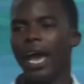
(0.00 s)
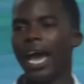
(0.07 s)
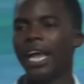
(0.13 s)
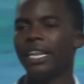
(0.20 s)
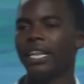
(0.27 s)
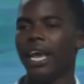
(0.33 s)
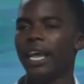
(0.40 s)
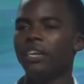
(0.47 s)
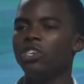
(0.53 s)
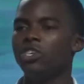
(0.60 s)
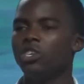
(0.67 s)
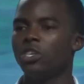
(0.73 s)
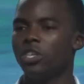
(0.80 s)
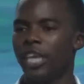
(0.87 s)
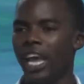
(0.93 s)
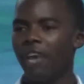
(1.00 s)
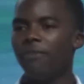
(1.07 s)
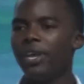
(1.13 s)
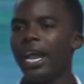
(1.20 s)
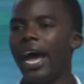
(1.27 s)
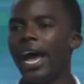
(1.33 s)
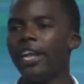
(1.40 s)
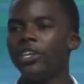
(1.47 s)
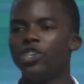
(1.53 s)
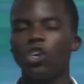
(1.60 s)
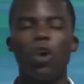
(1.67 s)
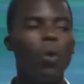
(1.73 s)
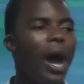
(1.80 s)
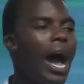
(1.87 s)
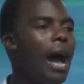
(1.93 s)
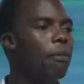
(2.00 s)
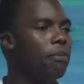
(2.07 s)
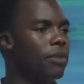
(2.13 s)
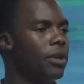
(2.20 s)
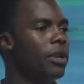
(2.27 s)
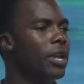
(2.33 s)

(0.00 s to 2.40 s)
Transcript: And then David had Joab.